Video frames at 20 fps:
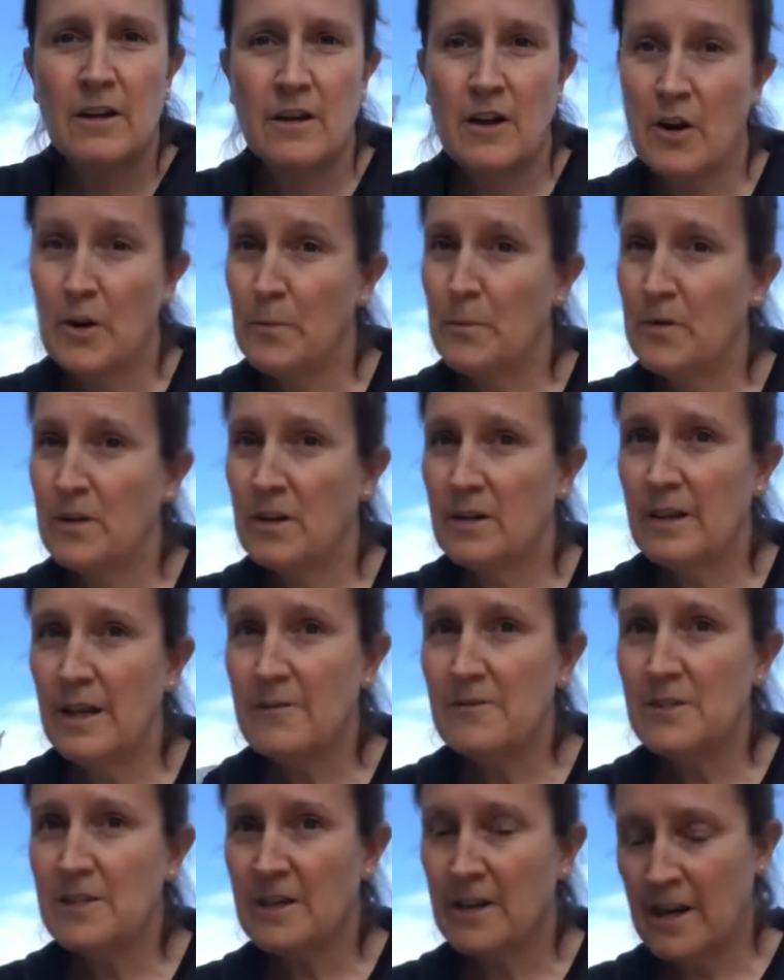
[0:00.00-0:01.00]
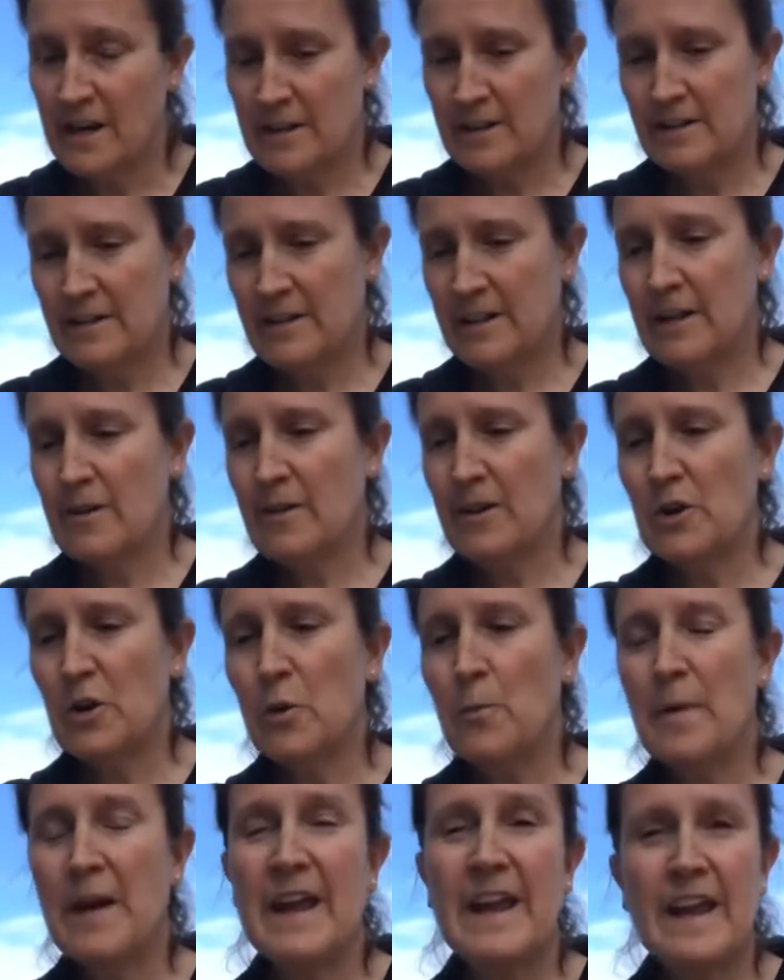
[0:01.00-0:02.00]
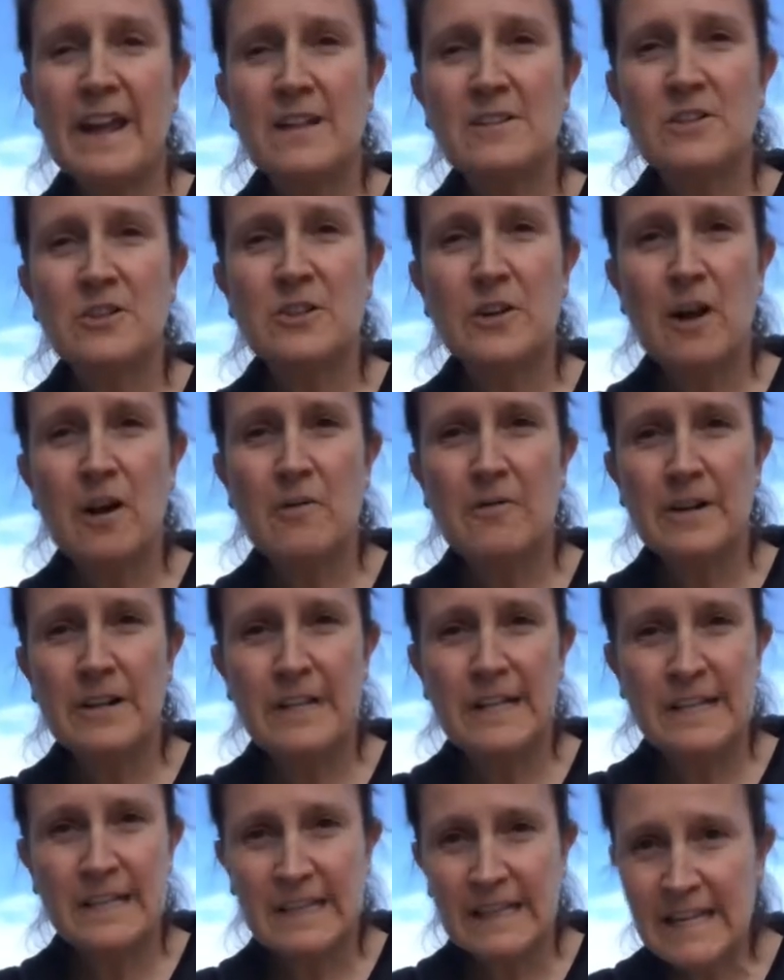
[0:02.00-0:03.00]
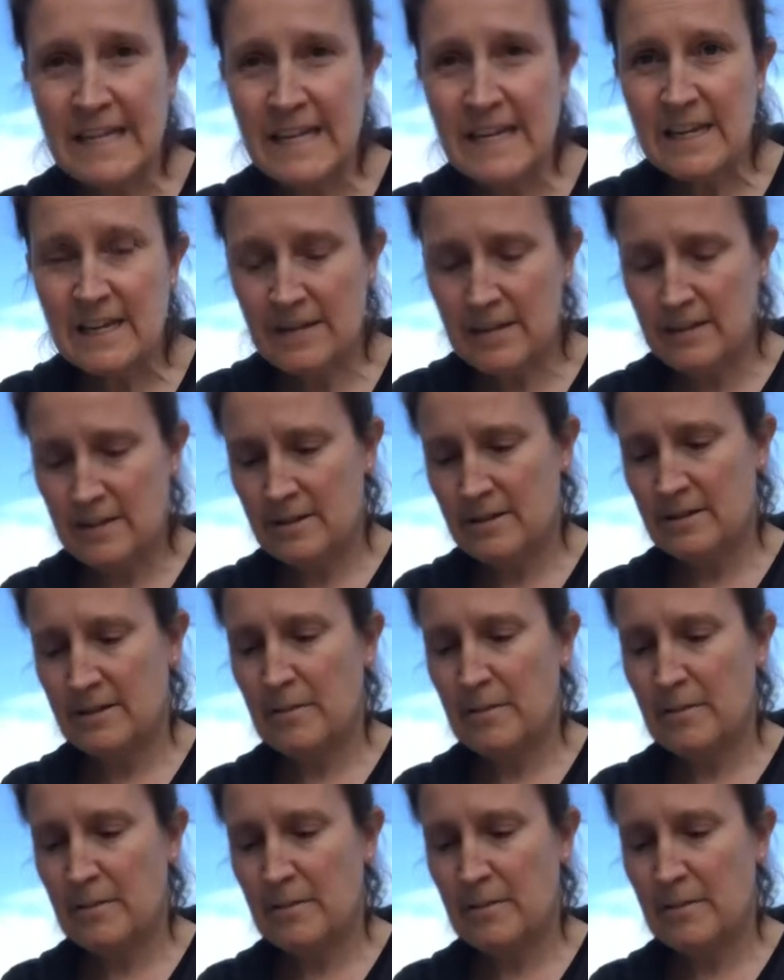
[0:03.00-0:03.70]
are put gloves on. Now, I know my hands are already clean,